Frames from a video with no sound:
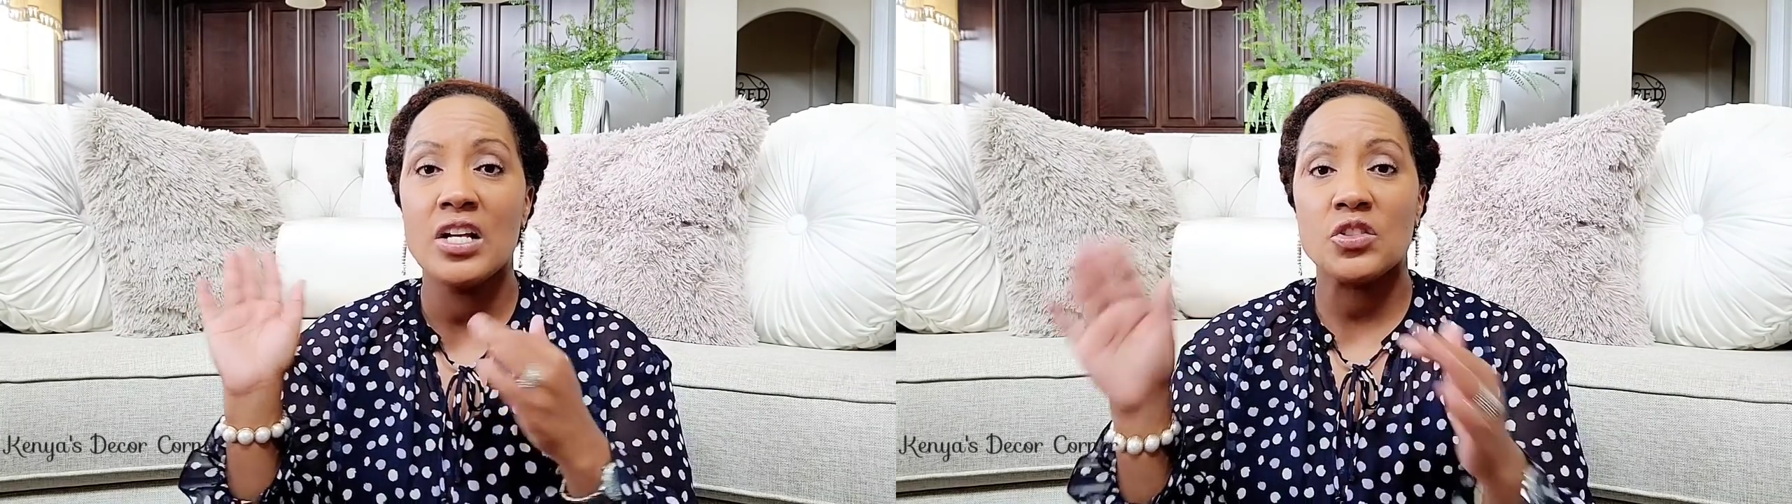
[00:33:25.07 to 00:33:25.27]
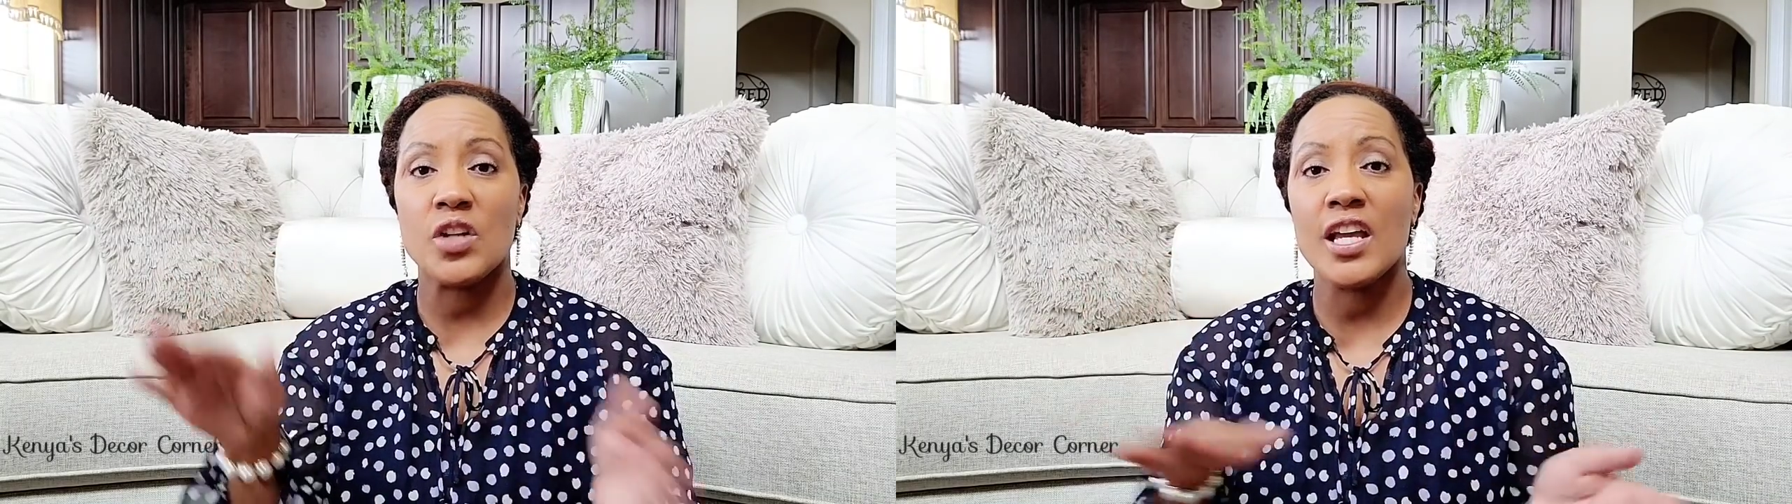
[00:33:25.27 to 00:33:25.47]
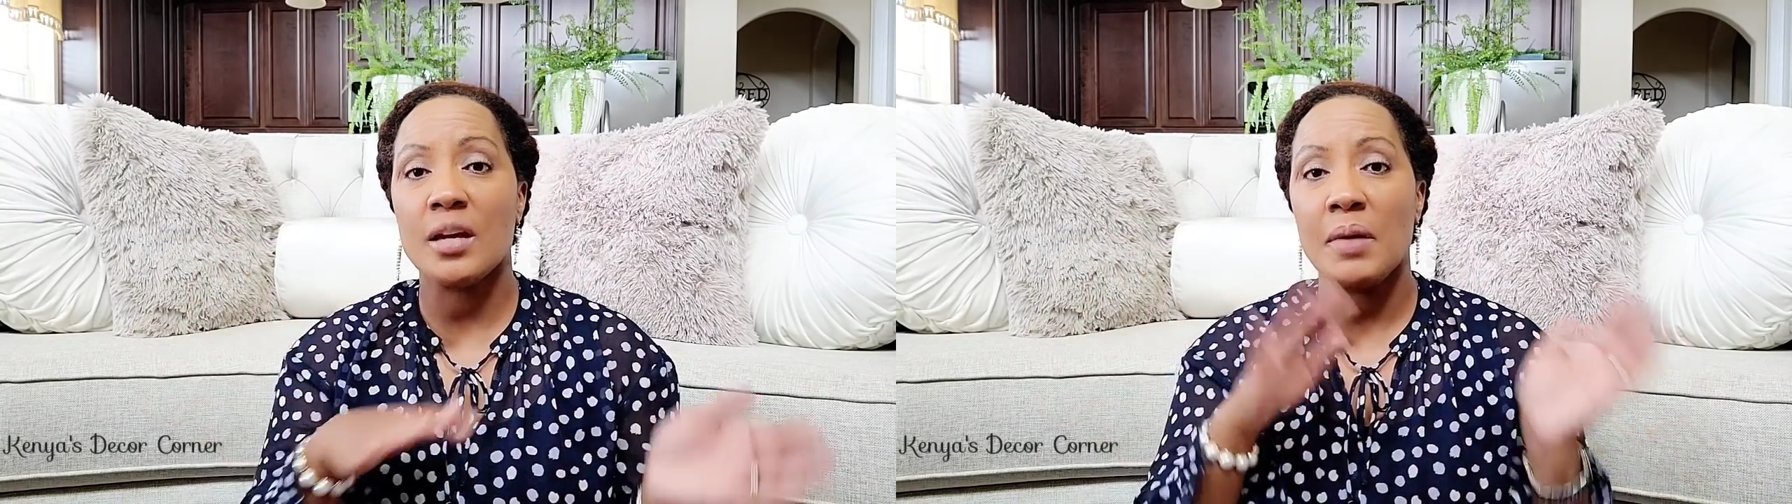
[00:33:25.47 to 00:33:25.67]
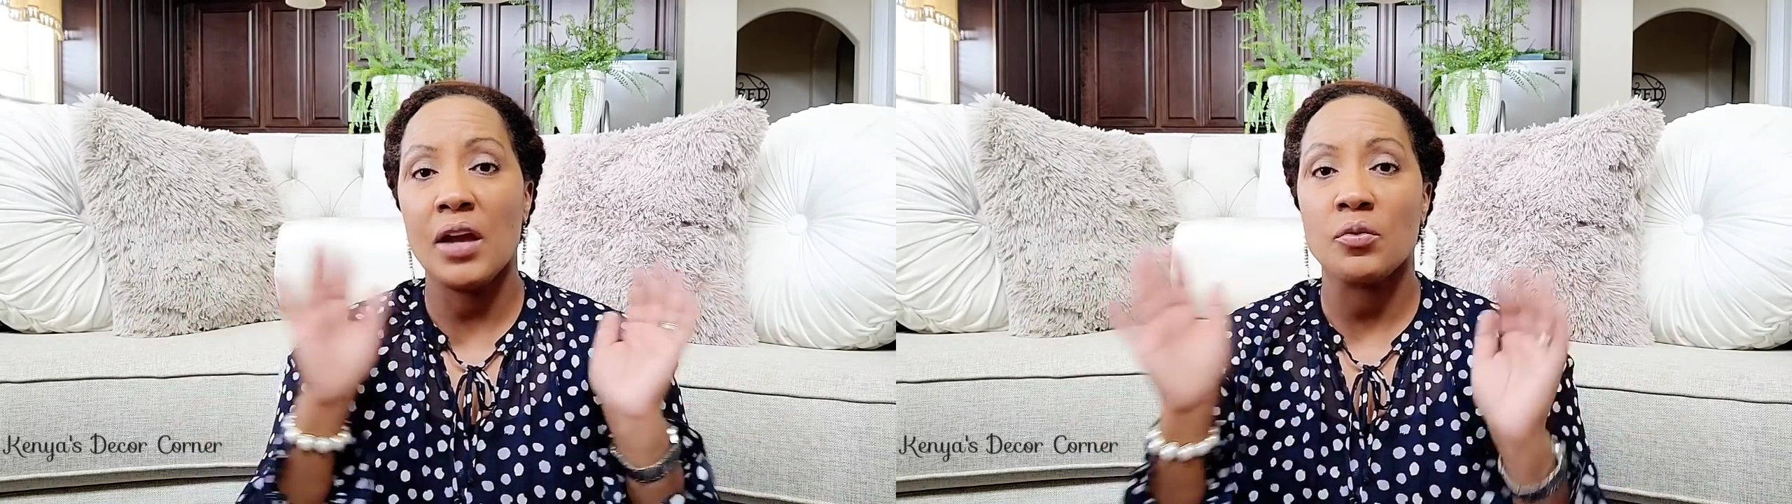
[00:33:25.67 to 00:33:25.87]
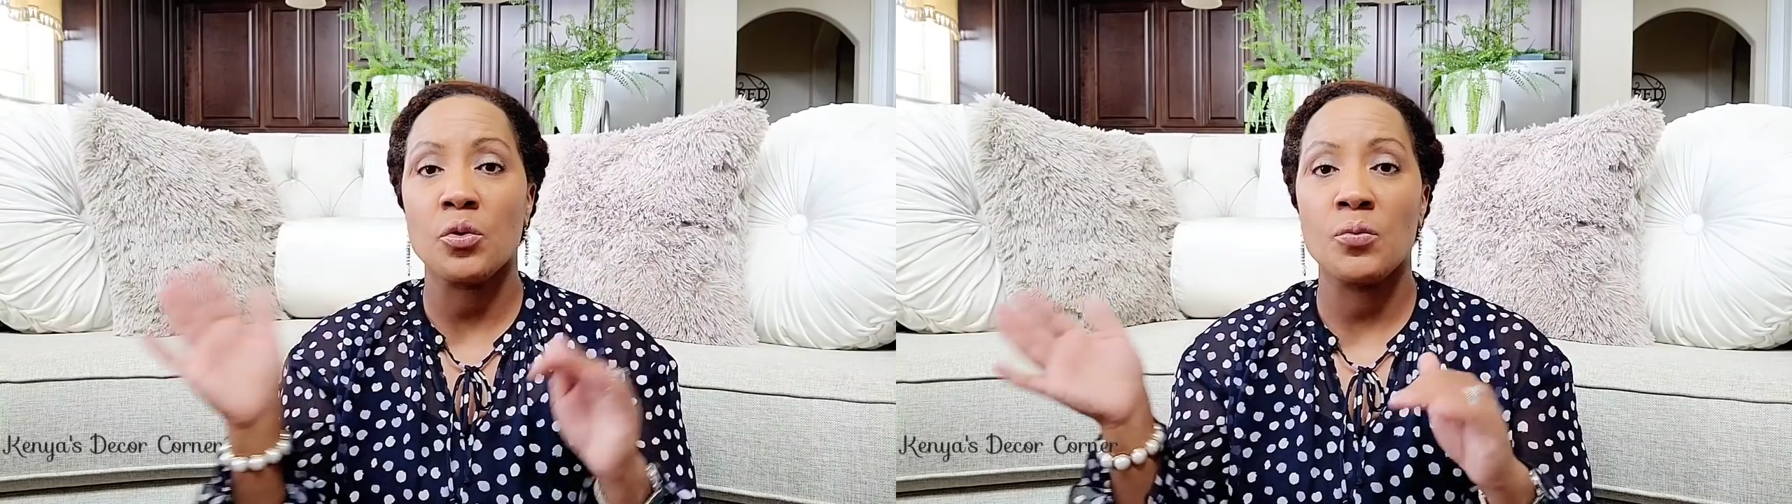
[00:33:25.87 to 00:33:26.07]
so they can
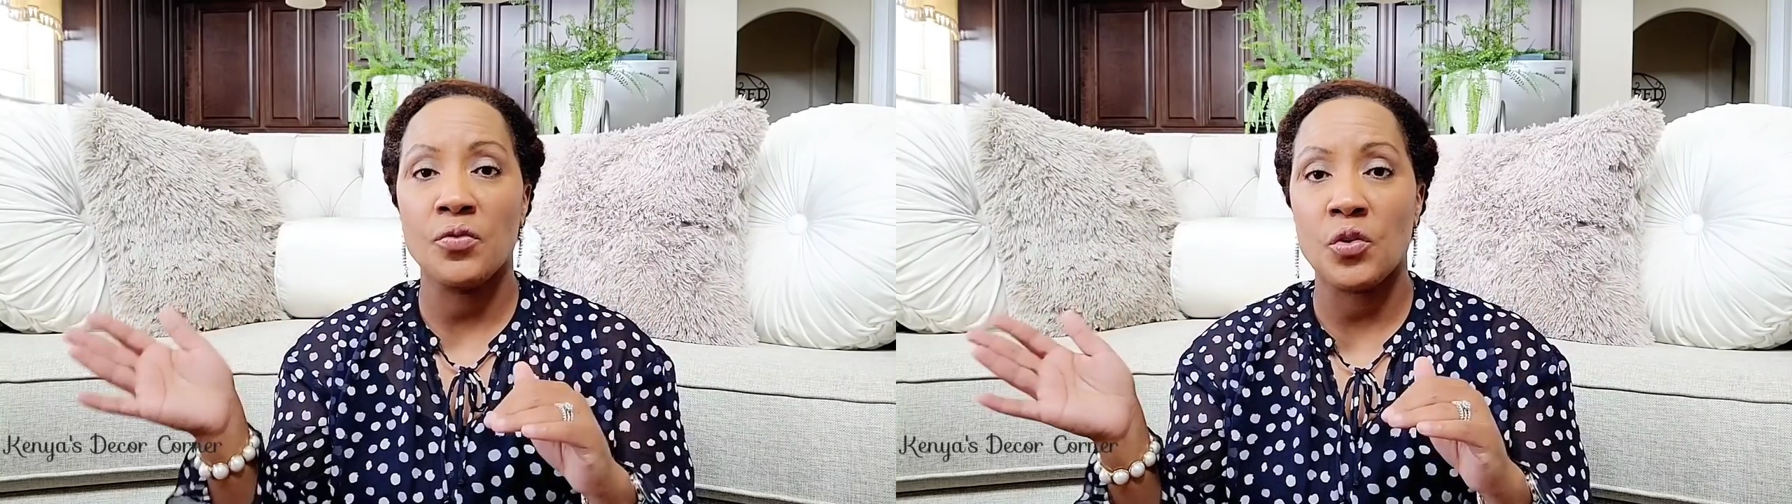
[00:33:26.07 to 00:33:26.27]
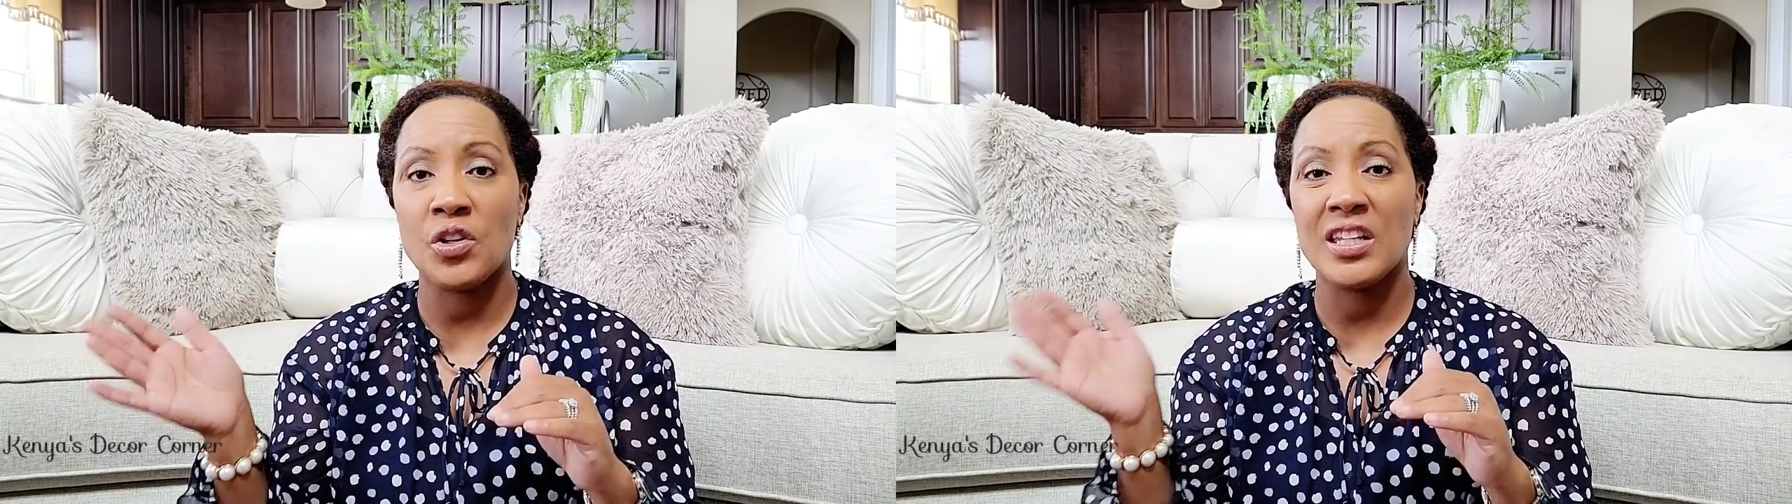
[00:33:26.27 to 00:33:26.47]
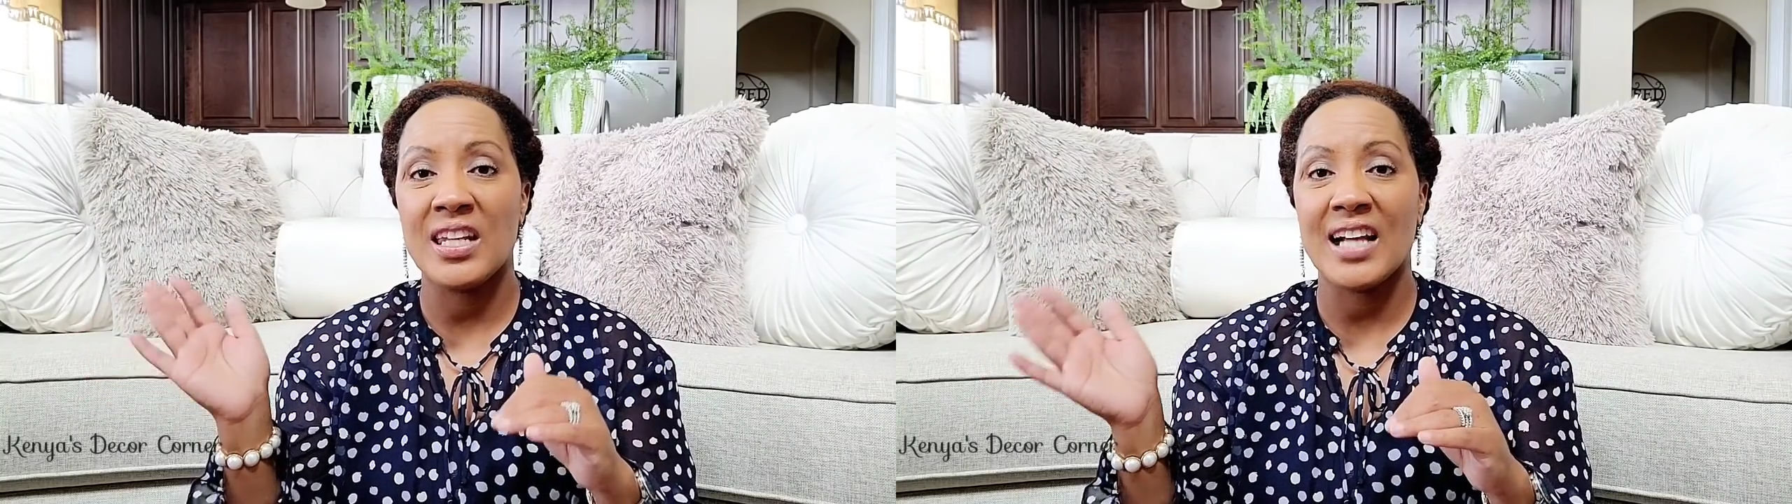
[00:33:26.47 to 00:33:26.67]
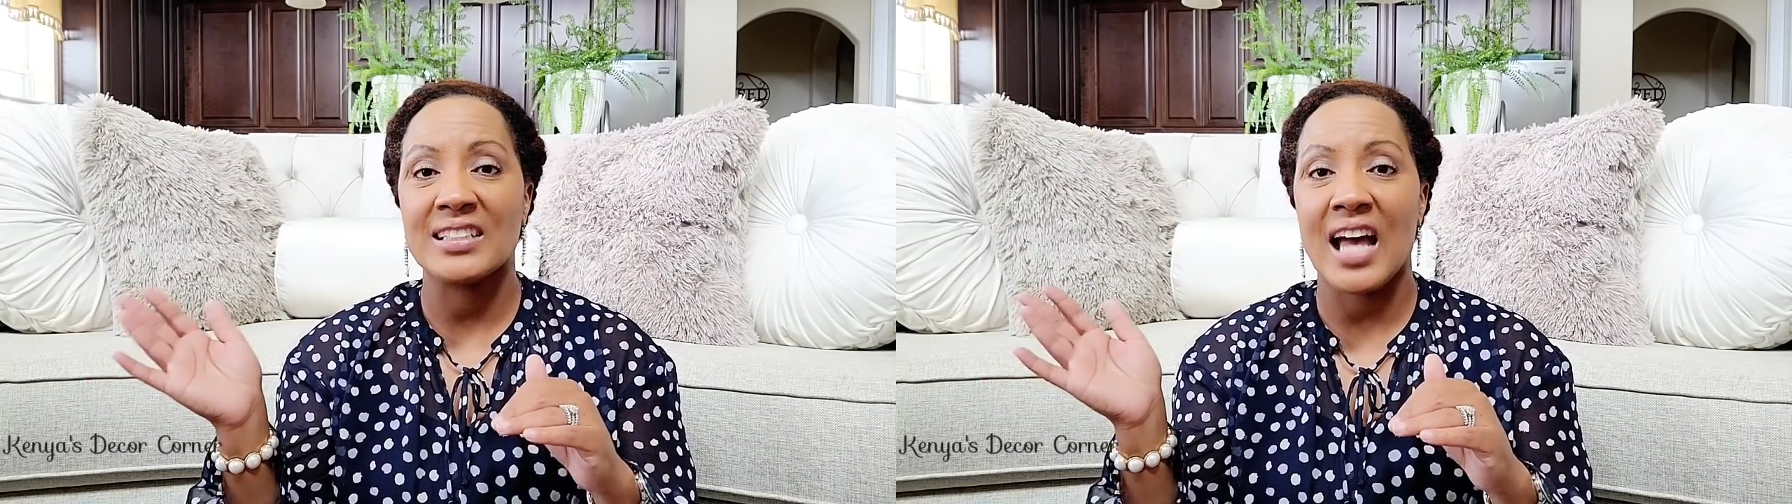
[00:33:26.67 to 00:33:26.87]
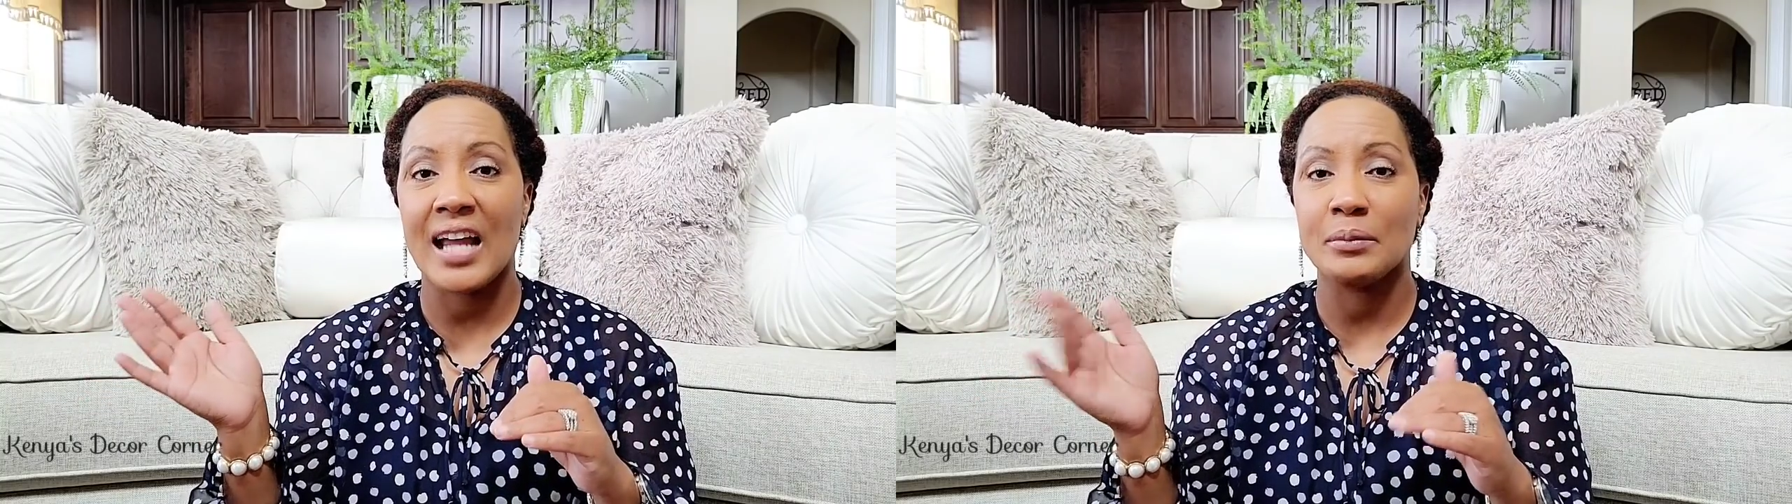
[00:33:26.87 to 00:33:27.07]
make room for the
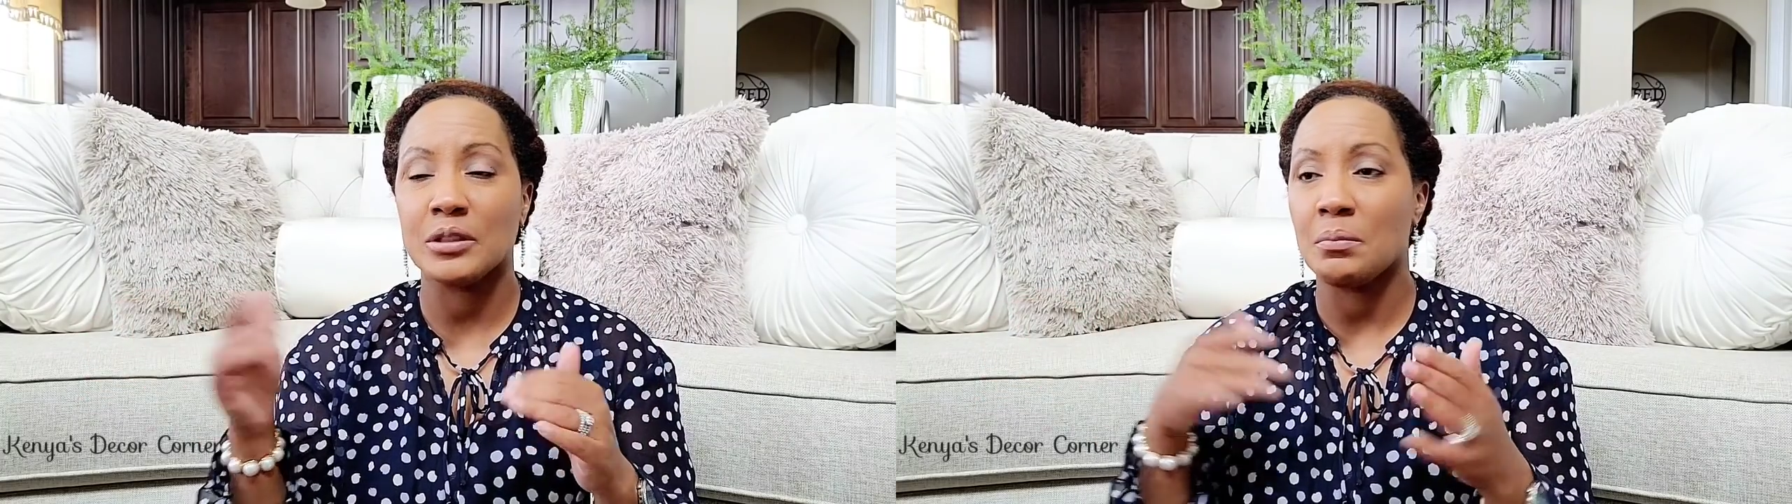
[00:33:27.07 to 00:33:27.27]
next items.